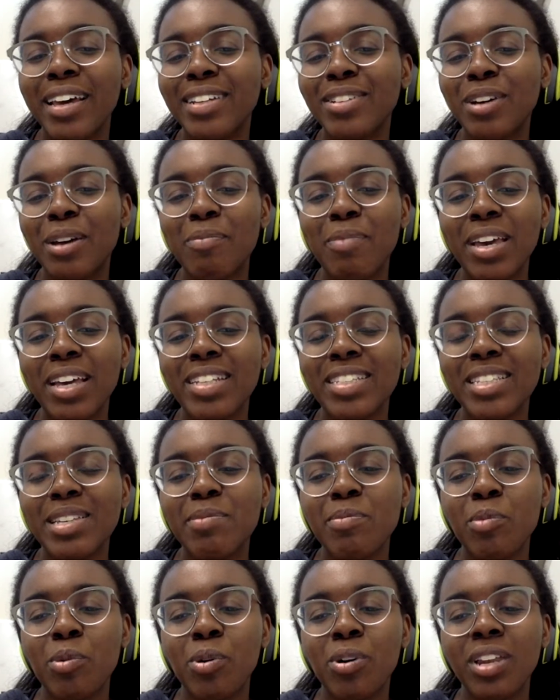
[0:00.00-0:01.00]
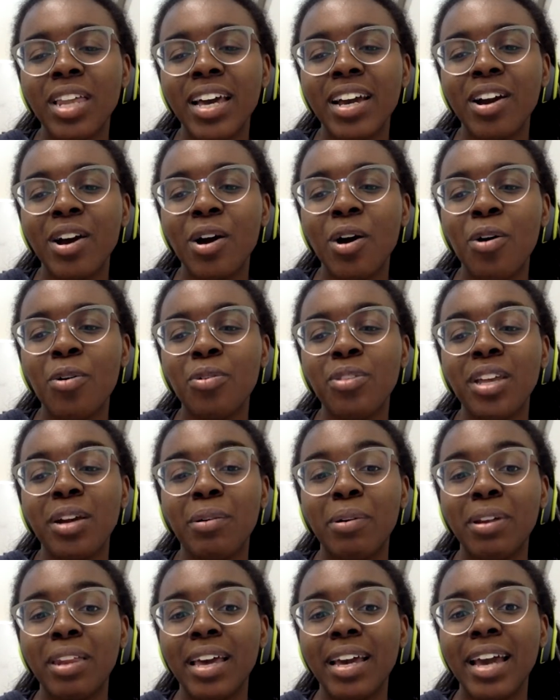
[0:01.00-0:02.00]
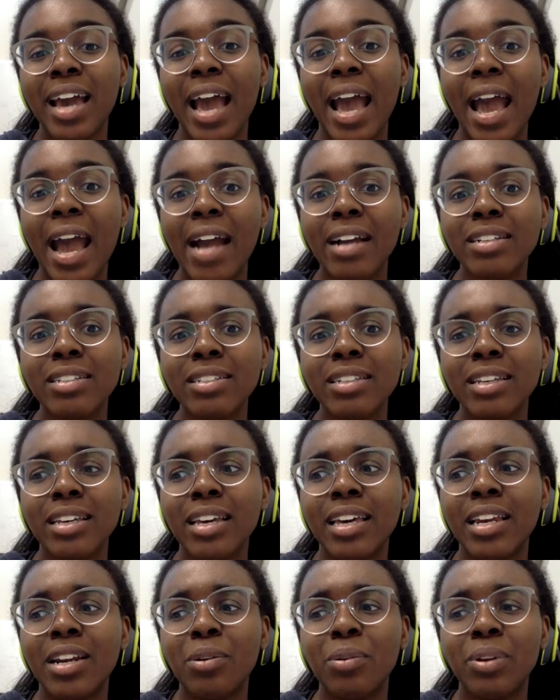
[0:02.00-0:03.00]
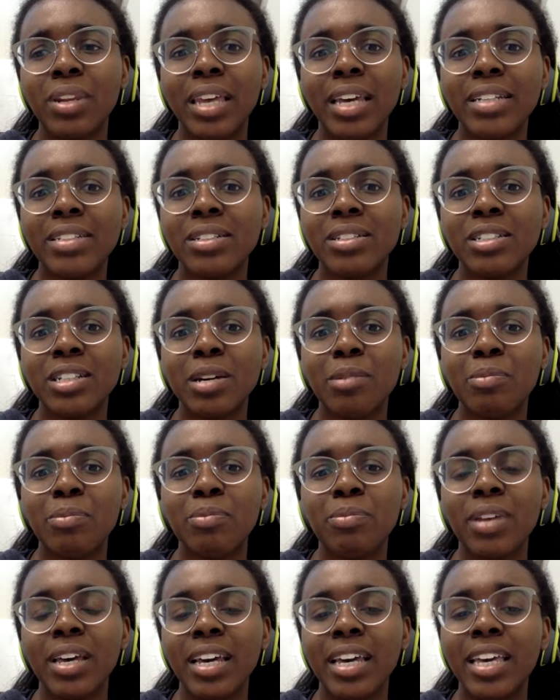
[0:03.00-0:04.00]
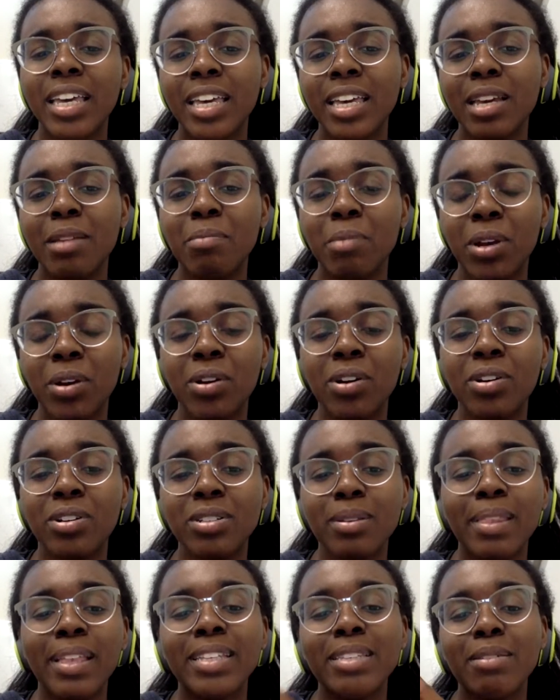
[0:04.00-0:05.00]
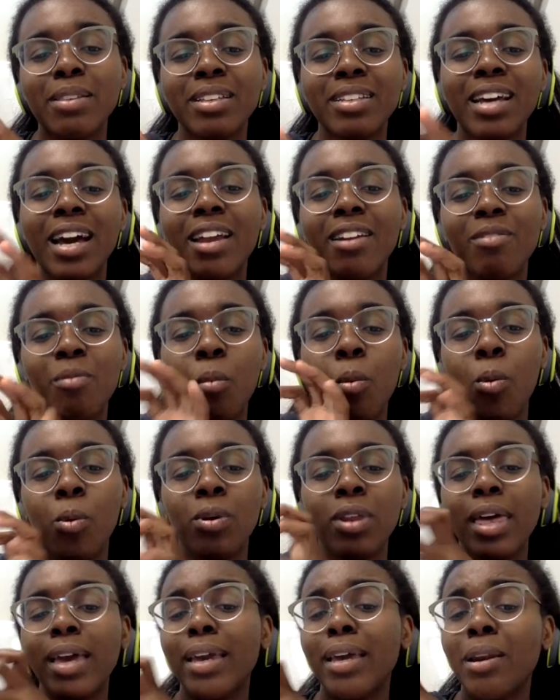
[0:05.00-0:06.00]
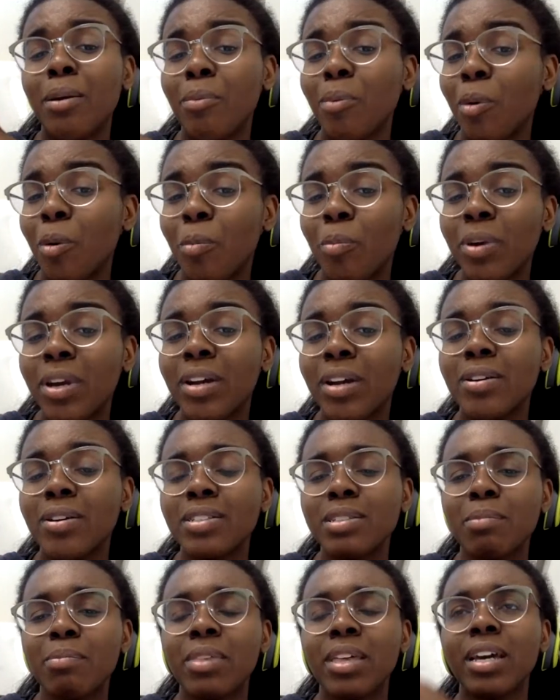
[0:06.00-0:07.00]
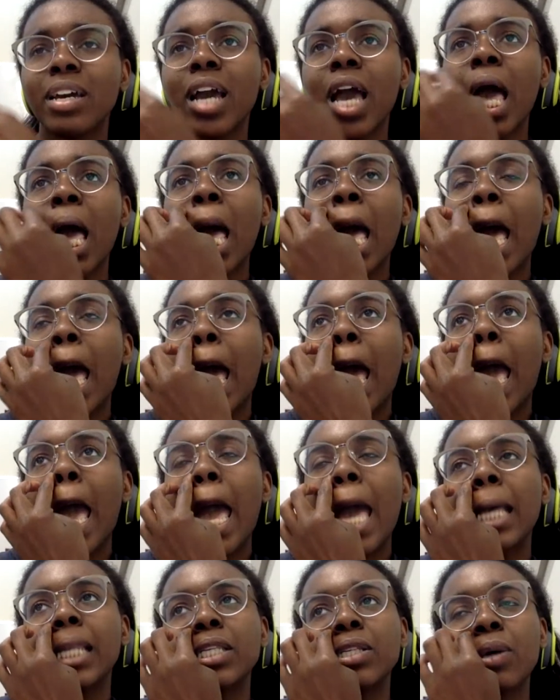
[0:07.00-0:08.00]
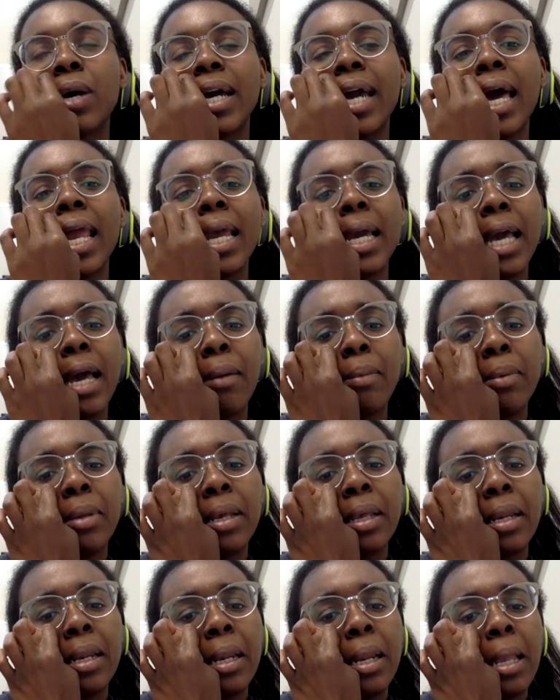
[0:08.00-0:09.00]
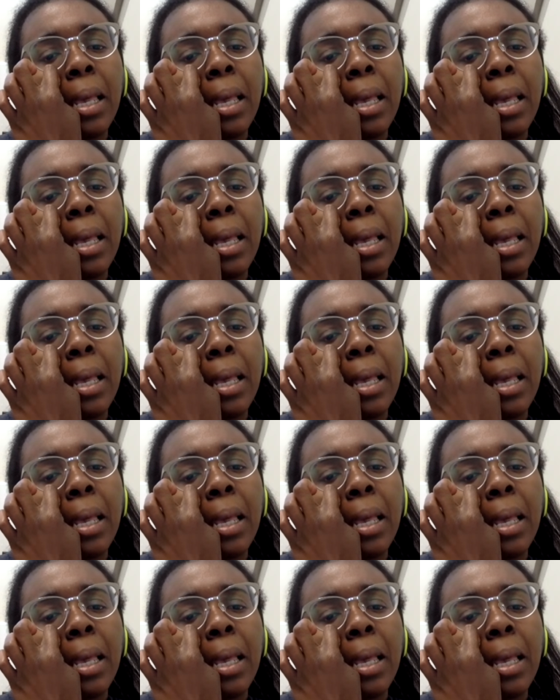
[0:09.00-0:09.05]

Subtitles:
do I make it seem more like, oh, they were like actually in a relationship, like he and Mirren or something kind of more like inappropriate or something. And so I kind of kept it,